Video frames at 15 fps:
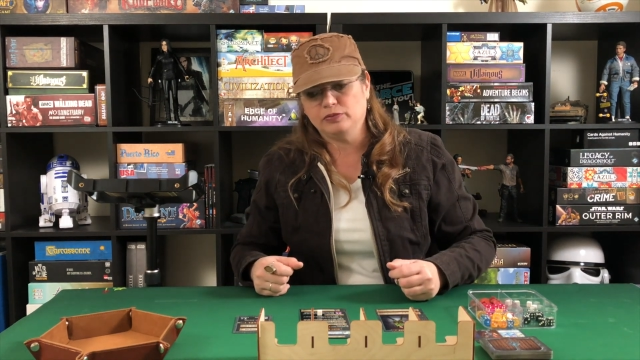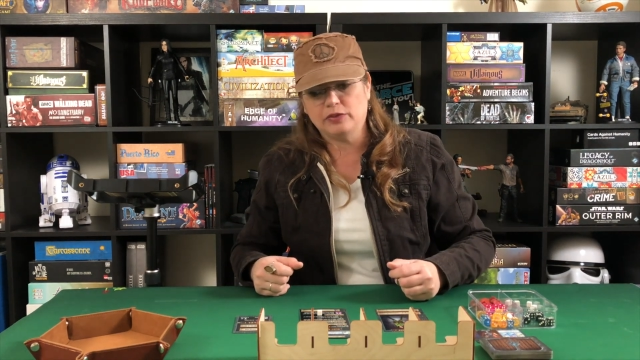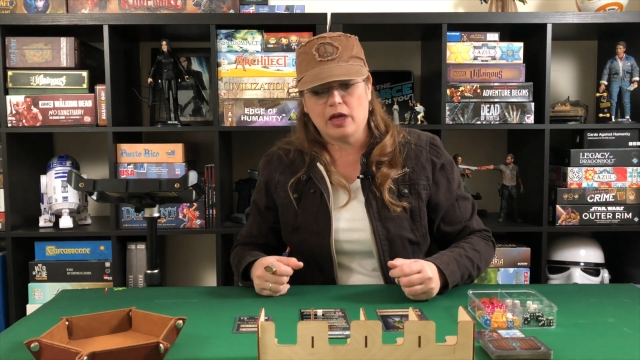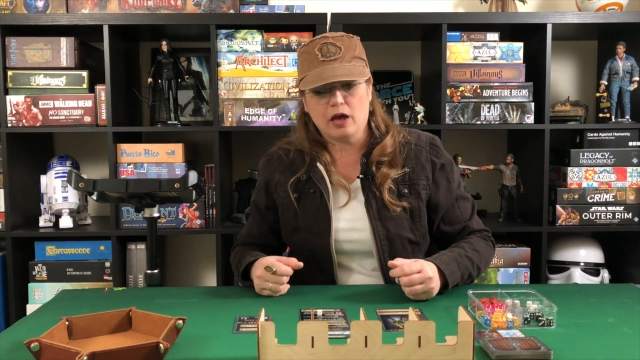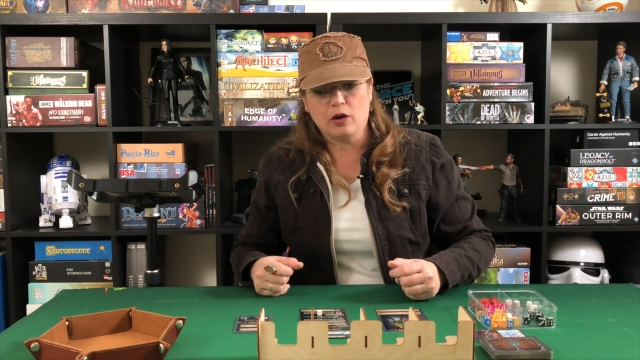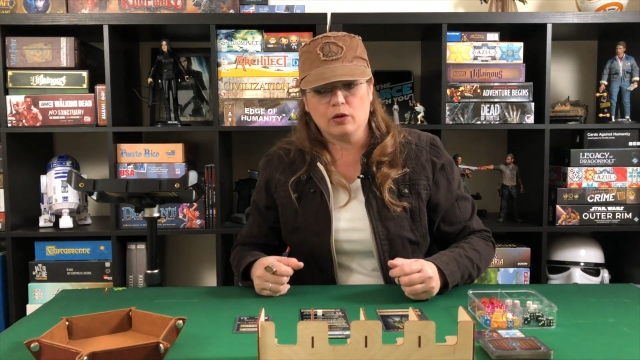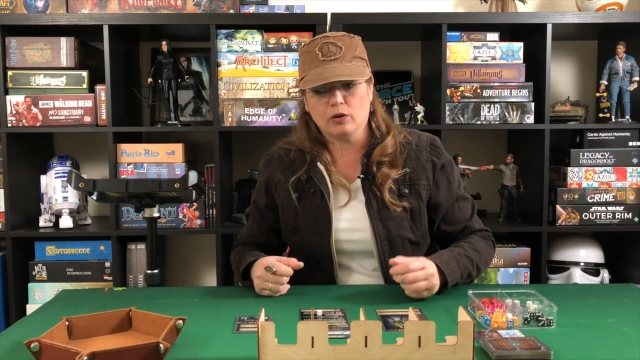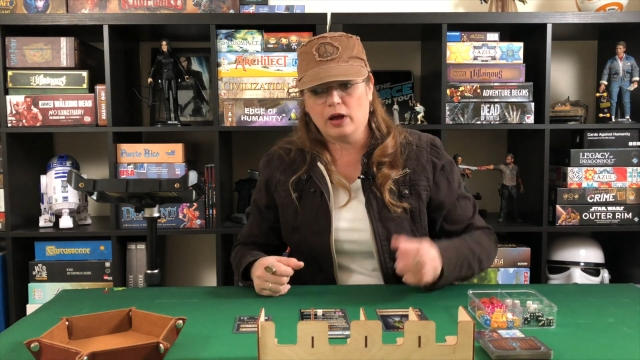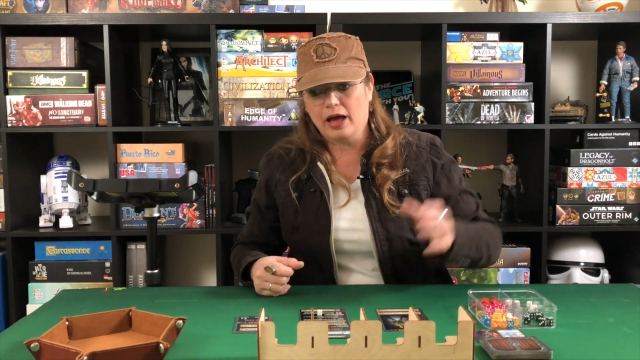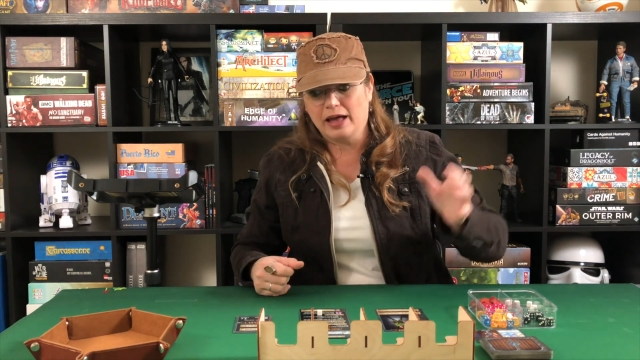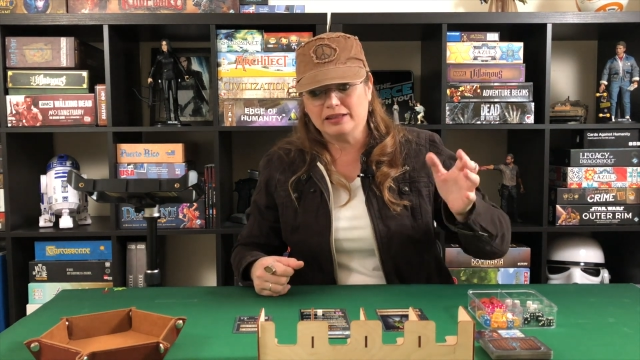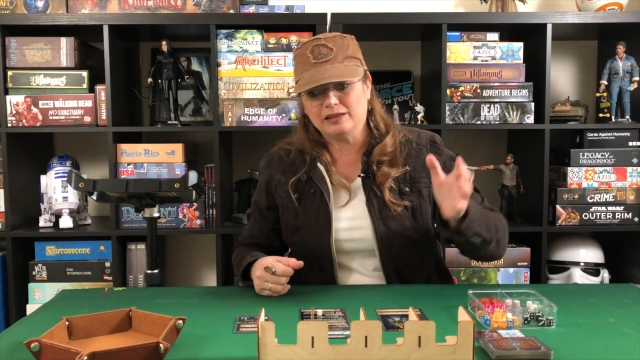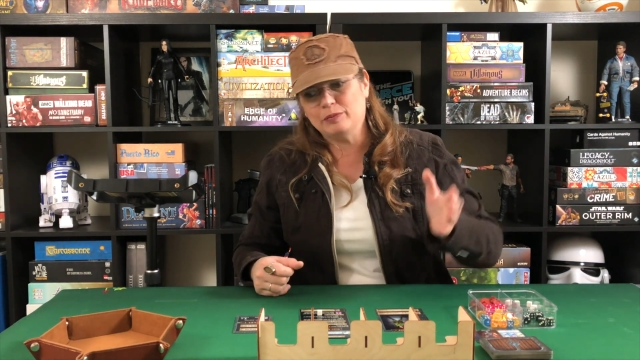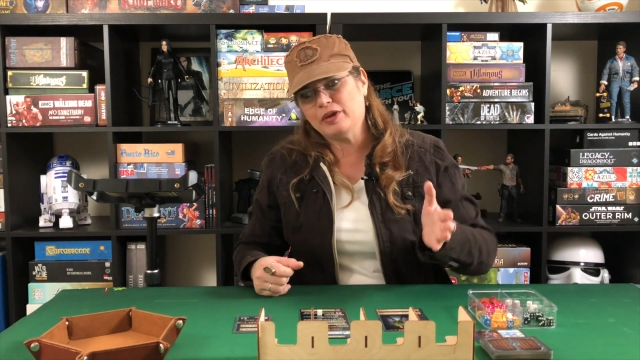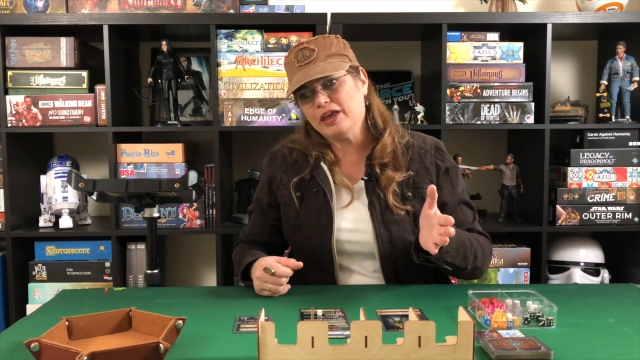Now,
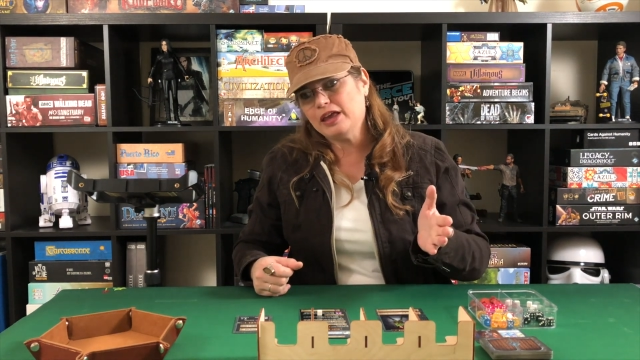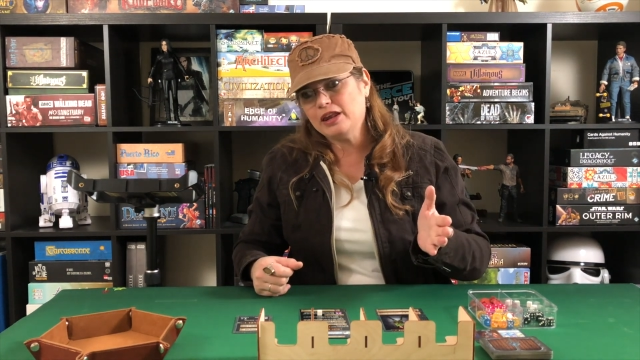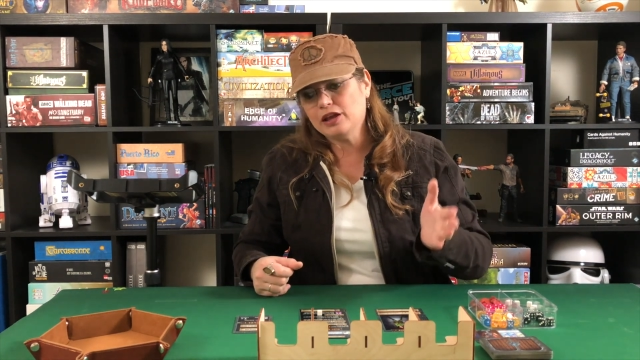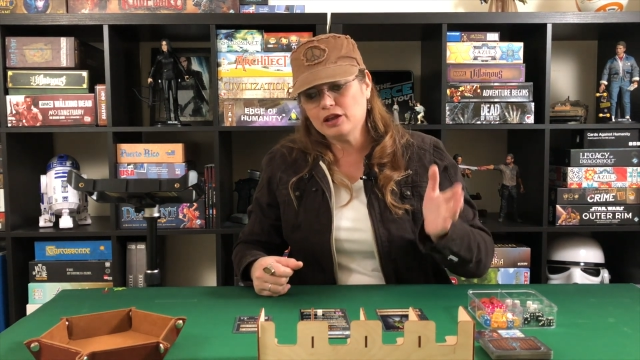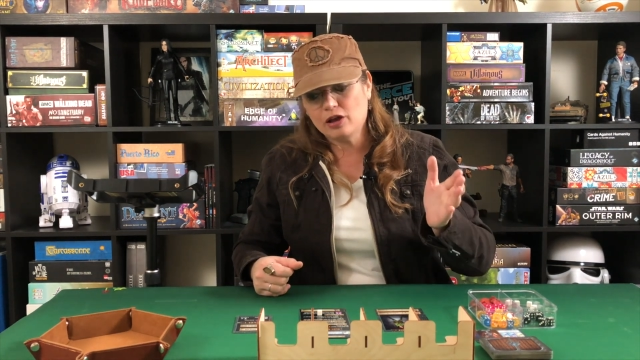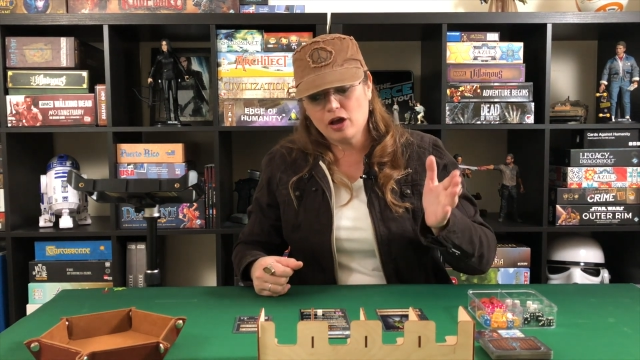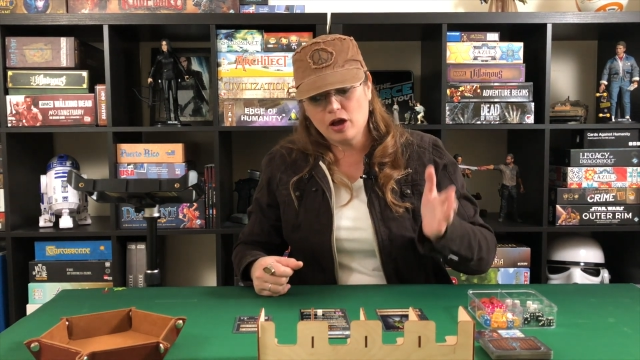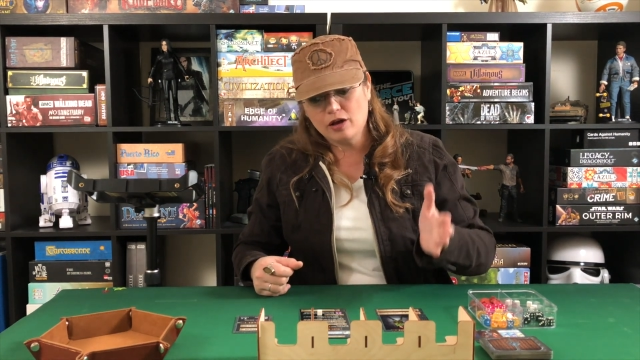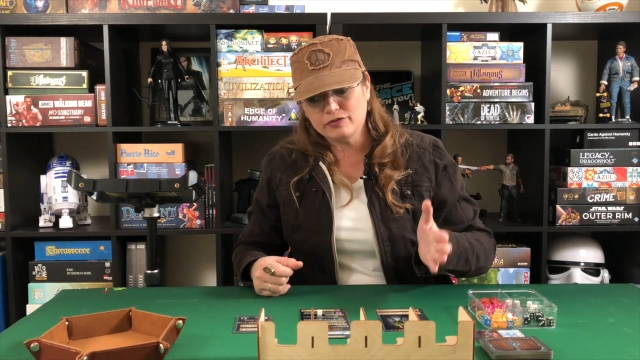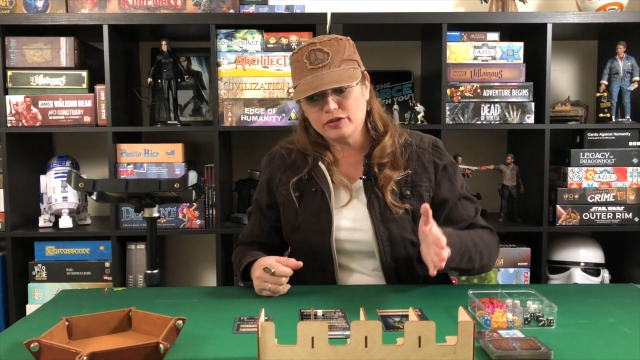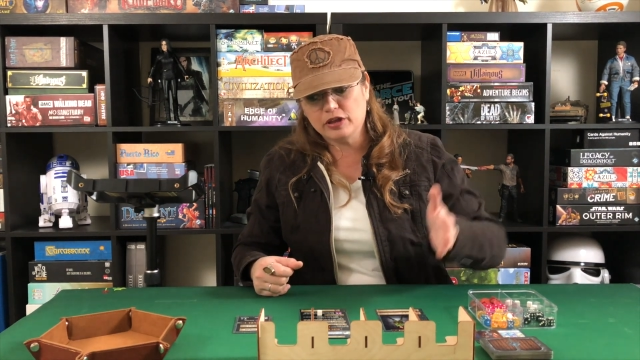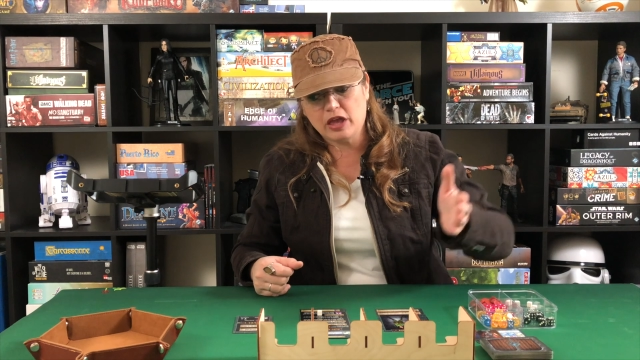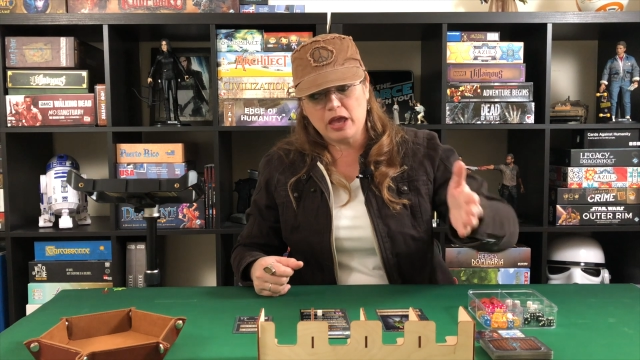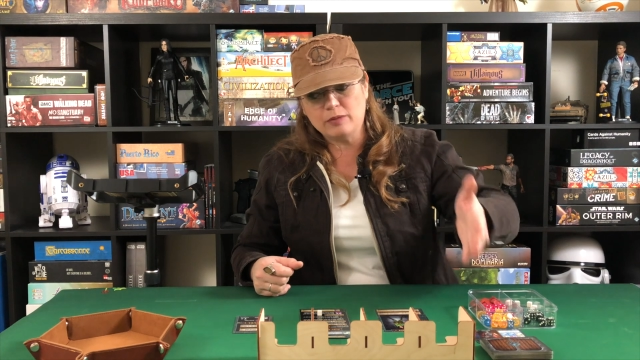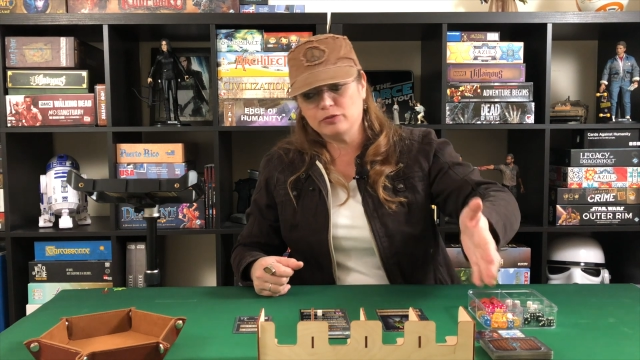at the beginning of
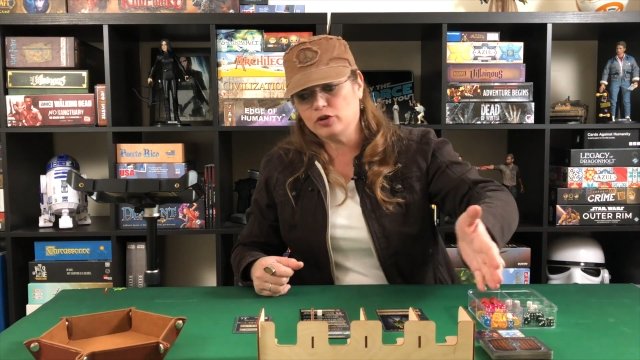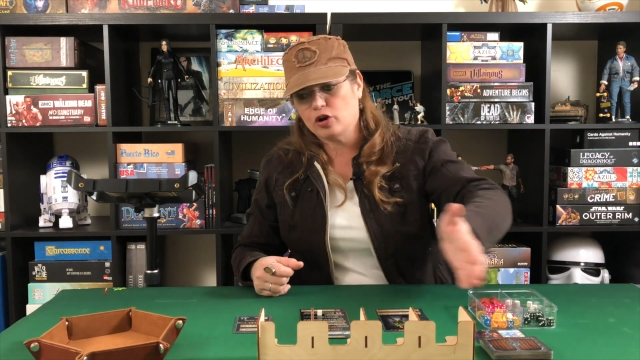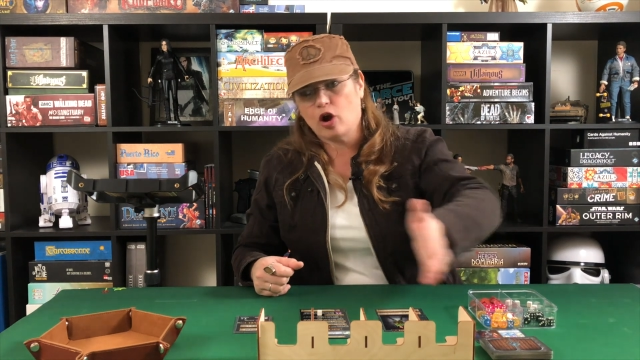the game,